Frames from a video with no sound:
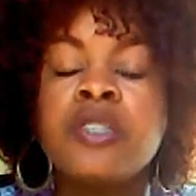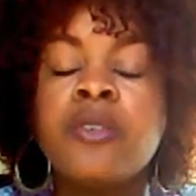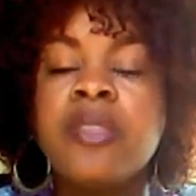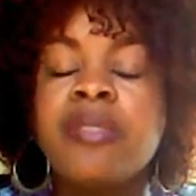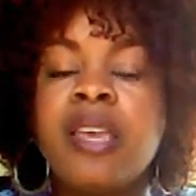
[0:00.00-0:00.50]

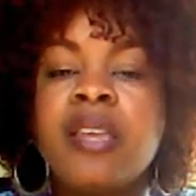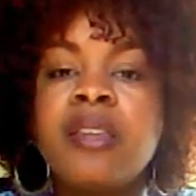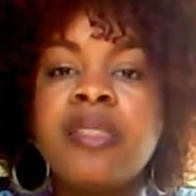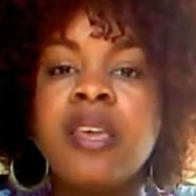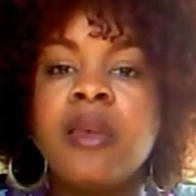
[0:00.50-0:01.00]
So the
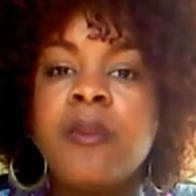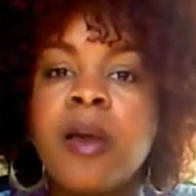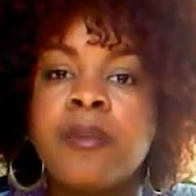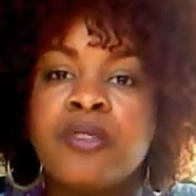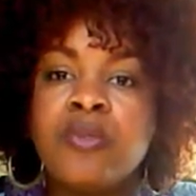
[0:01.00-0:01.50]
thing to think
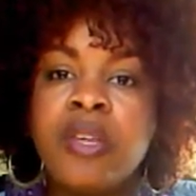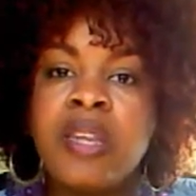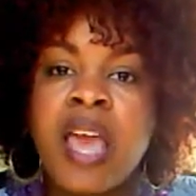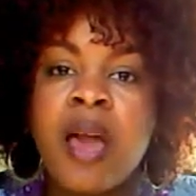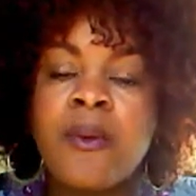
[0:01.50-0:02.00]
about
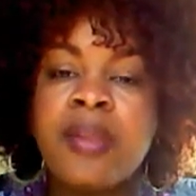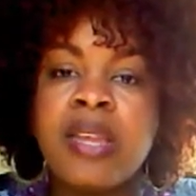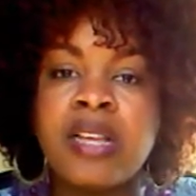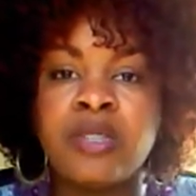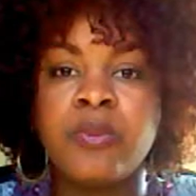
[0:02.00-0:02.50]
between now
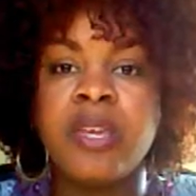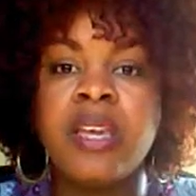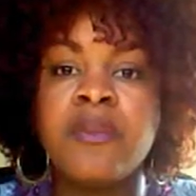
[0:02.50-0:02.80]
and next week,